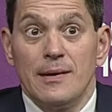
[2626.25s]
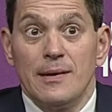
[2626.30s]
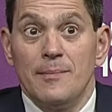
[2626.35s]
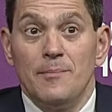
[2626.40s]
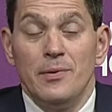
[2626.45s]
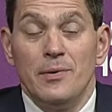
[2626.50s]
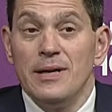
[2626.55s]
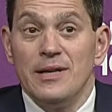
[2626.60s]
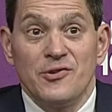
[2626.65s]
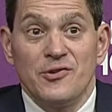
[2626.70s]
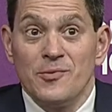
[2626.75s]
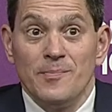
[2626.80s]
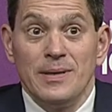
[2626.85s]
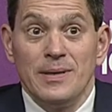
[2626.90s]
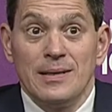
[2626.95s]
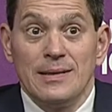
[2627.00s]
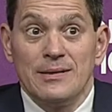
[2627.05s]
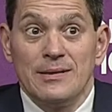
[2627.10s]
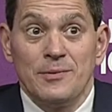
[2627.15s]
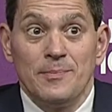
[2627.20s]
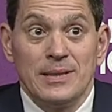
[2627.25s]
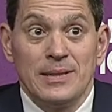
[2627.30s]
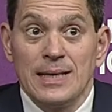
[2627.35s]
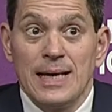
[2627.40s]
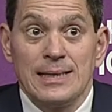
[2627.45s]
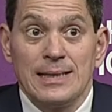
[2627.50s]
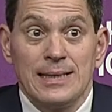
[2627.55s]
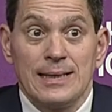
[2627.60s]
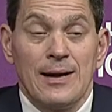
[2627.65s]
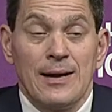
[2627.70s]
a Brit should be, should be
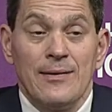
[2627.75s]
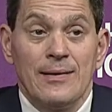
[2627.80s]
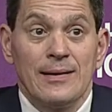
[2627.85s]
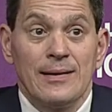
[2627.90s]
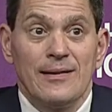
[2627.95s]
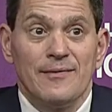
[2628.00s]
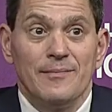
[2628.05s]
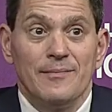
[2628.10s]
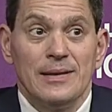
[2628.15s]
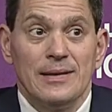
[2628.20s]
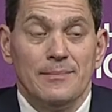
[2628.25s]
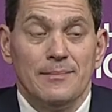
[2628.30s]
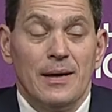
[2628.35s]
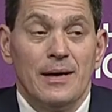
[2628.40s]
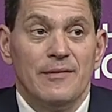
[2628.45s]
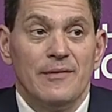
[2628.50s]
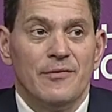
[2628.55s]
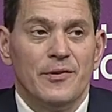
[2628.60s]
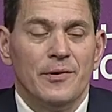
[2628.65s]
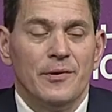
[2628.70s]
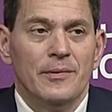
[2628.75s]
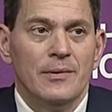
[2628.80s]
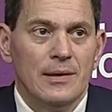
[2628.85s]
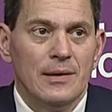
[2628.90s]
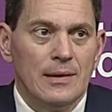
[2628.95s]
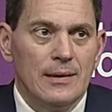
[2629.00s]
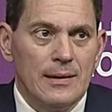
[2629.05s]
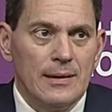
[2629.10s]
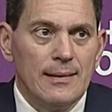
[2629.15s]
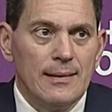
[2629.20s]
saying to the current government, in my view,